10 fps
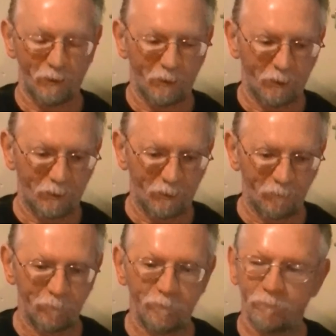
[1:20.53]

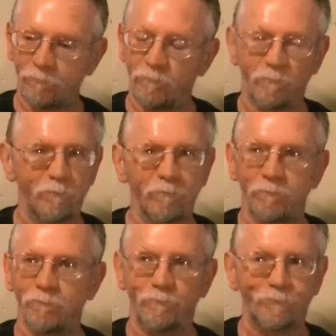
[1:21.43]

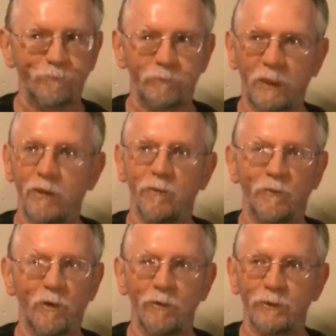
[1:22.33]
Thank you
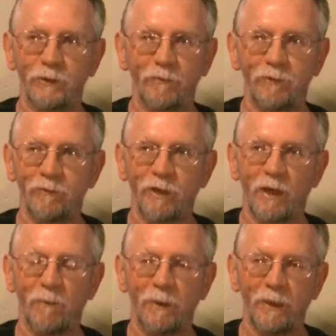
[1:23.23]
for all the stuff you've
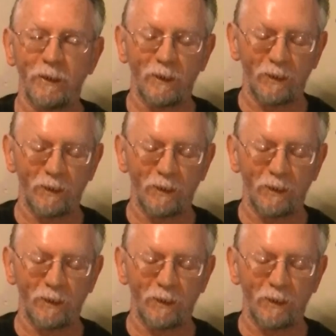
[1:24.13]
taught me.